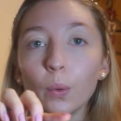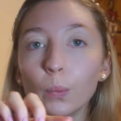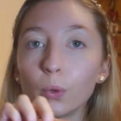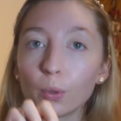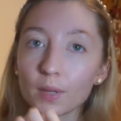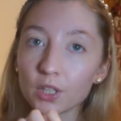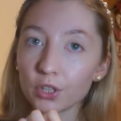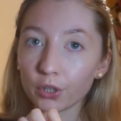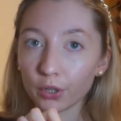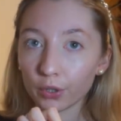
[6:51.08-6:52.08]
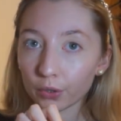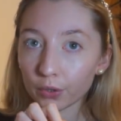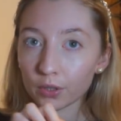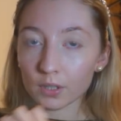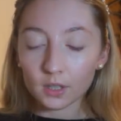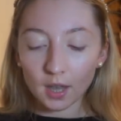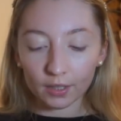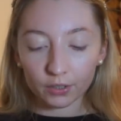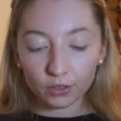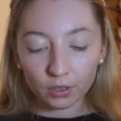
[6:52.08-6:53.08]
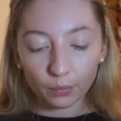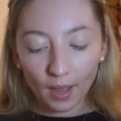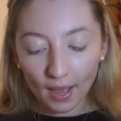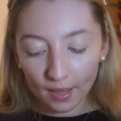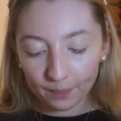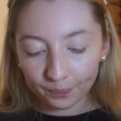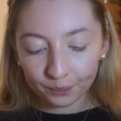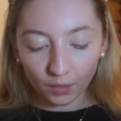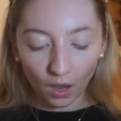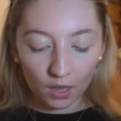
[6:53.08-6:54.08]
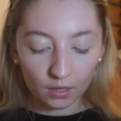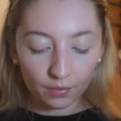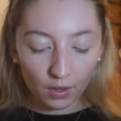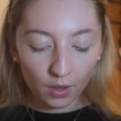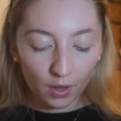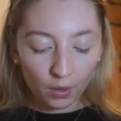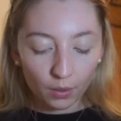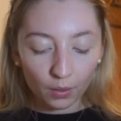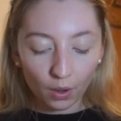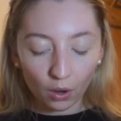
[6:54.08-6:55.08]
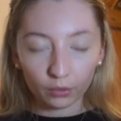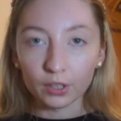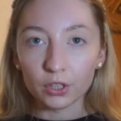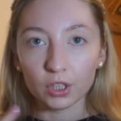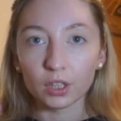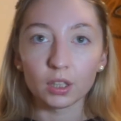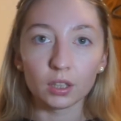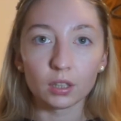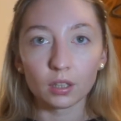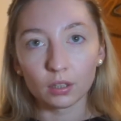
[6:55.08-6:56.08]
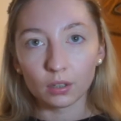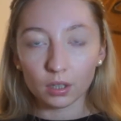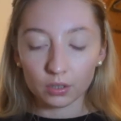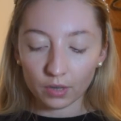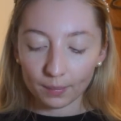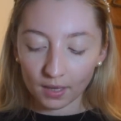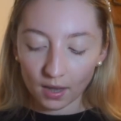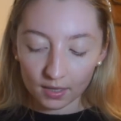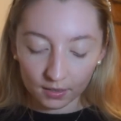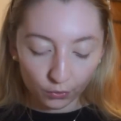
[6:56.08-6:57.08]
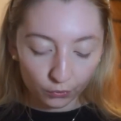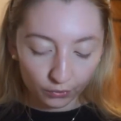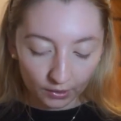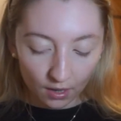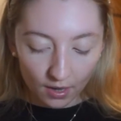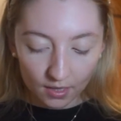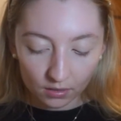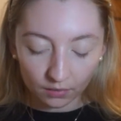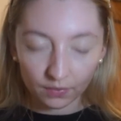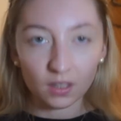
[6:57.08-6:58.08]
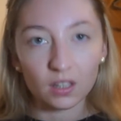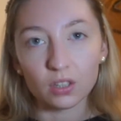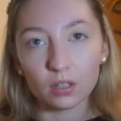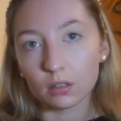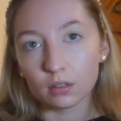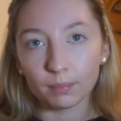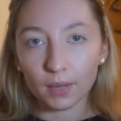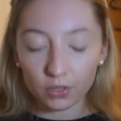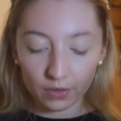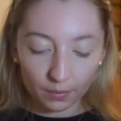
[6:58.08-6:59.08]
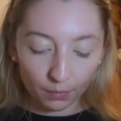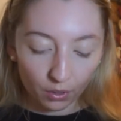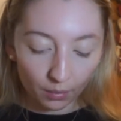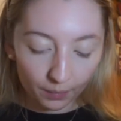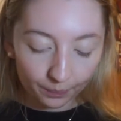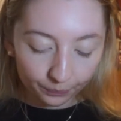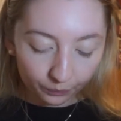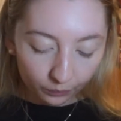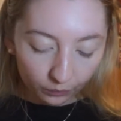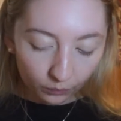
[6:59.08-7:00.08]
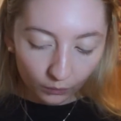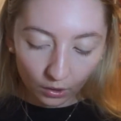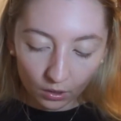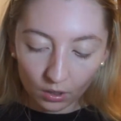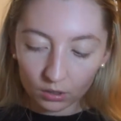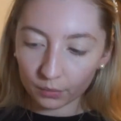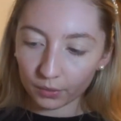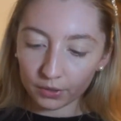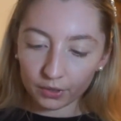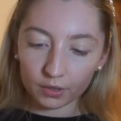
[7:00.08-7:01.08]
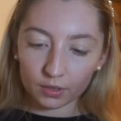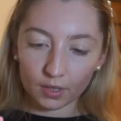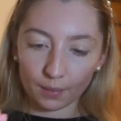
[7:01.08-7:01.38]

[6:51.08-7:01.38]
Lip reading: warmishy tones. I usually wear kind of orangey colours around my eyes. I've got green eyes and I think it just makes your eyes pop. So I'm going to use the